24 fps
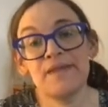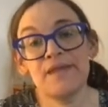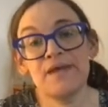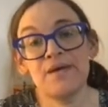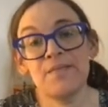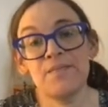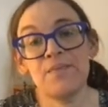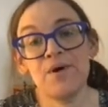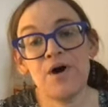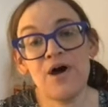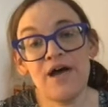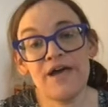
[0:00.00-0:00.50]

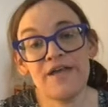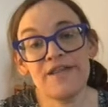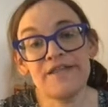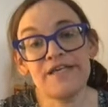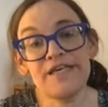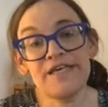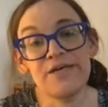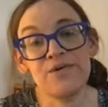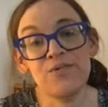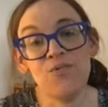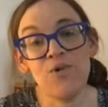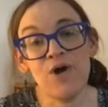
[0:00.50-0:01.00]
by
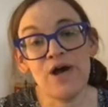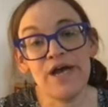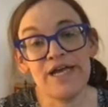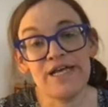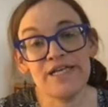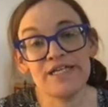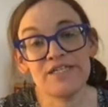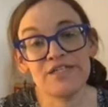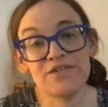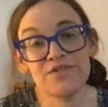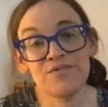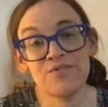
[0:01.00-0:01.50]
the
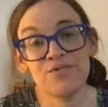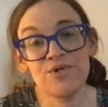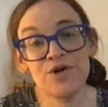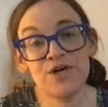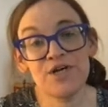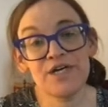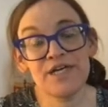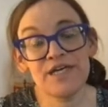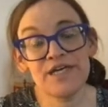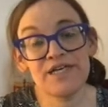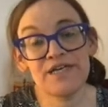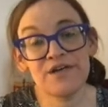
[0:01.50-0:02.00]
white
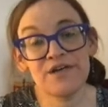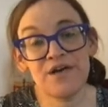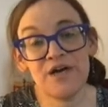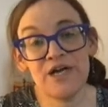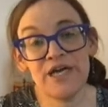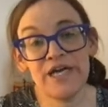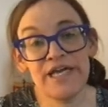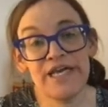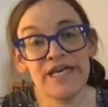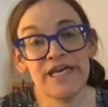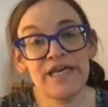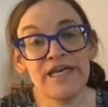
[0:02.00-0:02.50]
rook and
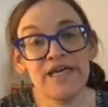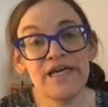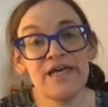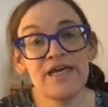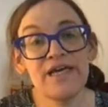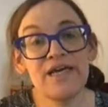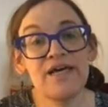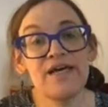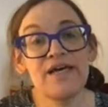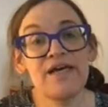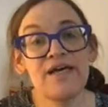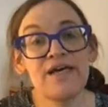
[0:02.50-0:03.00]
knight.
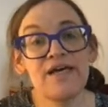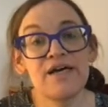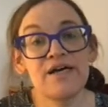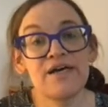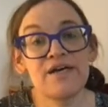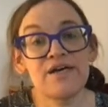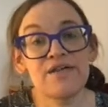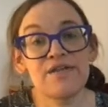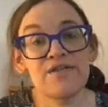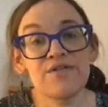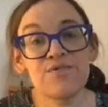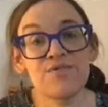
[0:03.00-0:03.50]

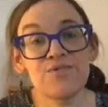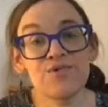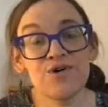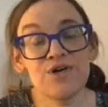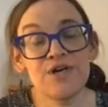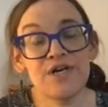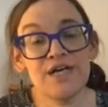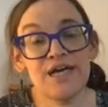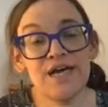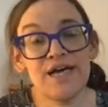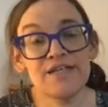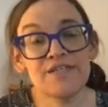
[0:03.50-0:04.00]
The
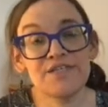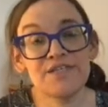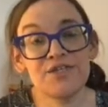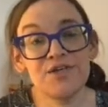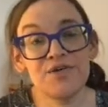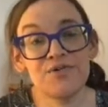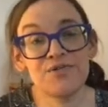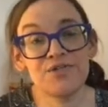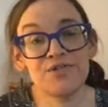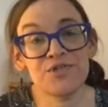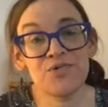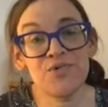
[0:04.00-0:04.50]
rook has
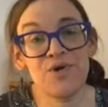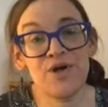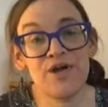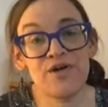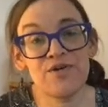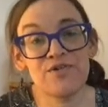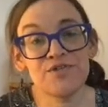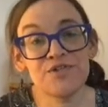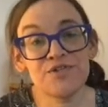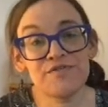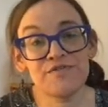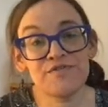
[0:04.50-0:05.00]
no
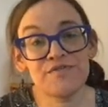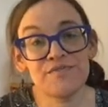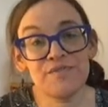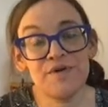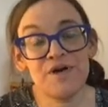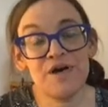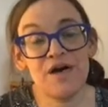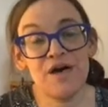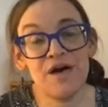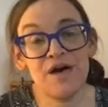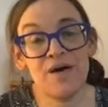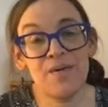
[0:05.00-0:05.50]
squares
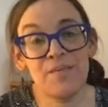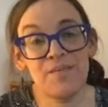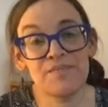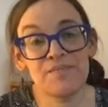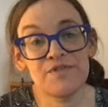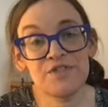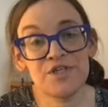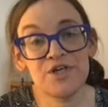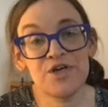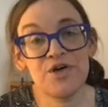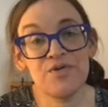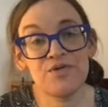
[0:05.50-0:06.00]

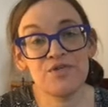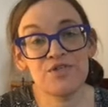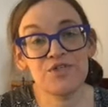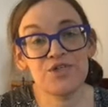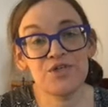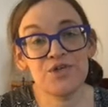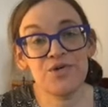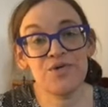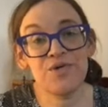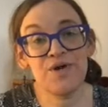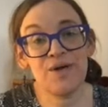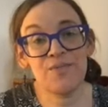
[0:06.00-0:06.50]
to go
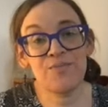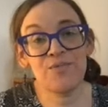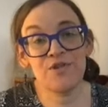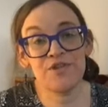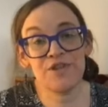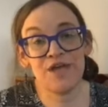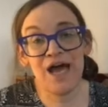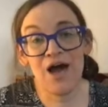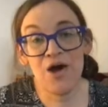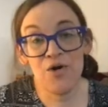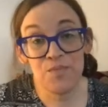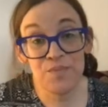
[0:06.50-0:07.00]
to, and
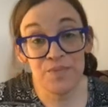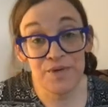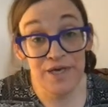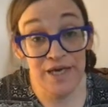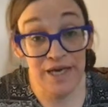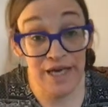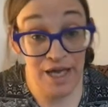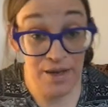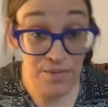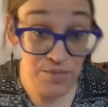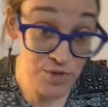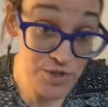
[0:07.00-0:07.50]
without
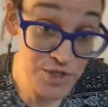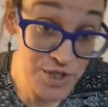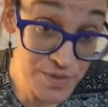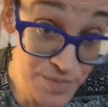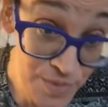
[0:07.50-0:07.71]
being able to